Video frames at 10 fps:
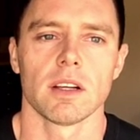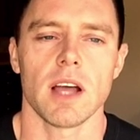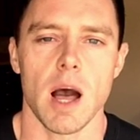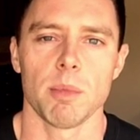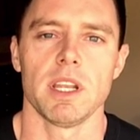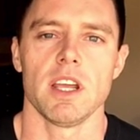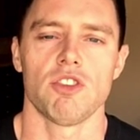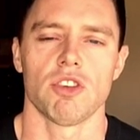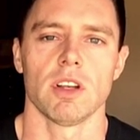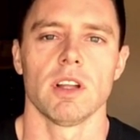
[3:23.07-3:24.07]

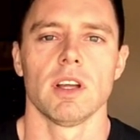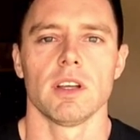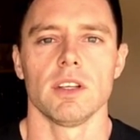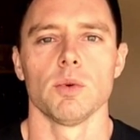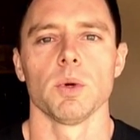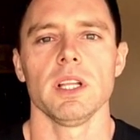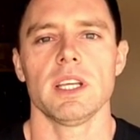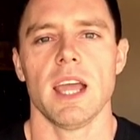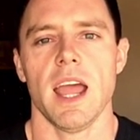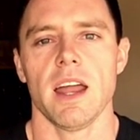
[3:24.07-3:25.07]
combination. You really
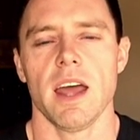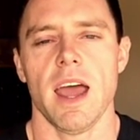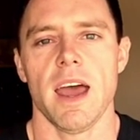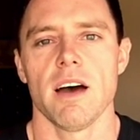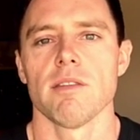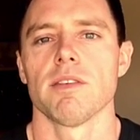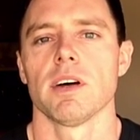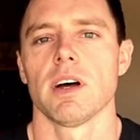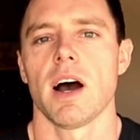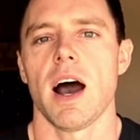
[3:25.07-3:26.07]
can't have
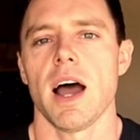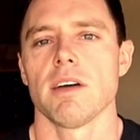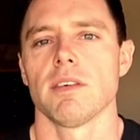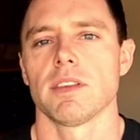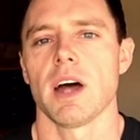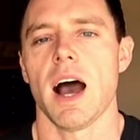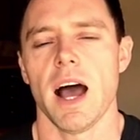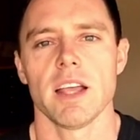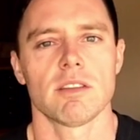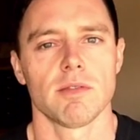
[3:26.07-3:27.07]
the
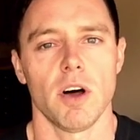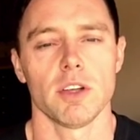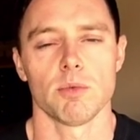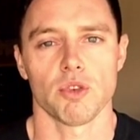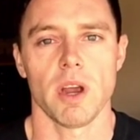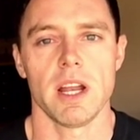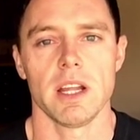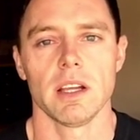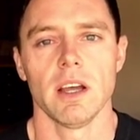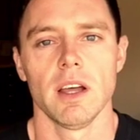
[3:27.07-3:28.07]
highest volume
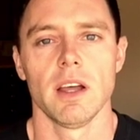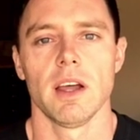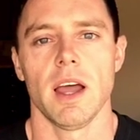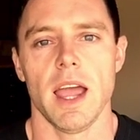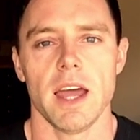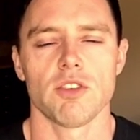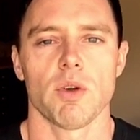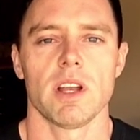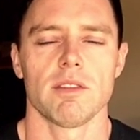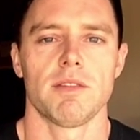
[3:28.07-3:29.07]
training and
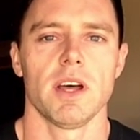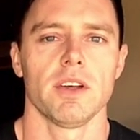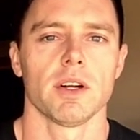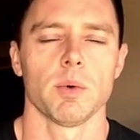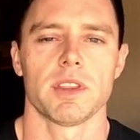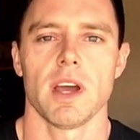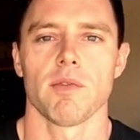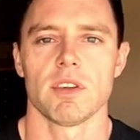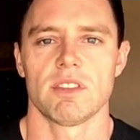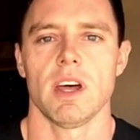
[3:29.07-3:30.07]
train to failure with
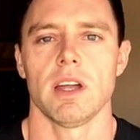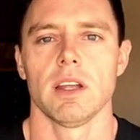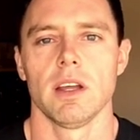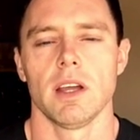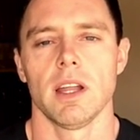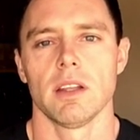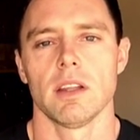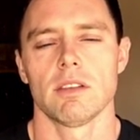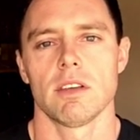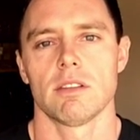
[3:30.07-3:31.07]
every set. And
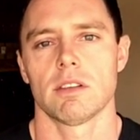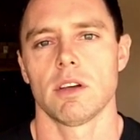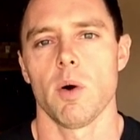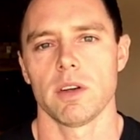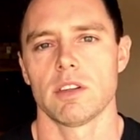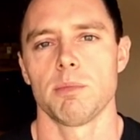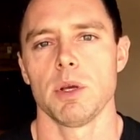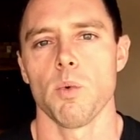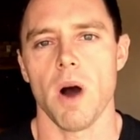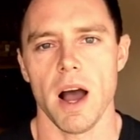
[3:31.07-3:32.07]
this is going to
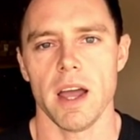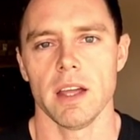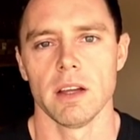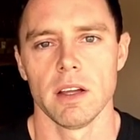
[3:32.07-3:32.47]
be why.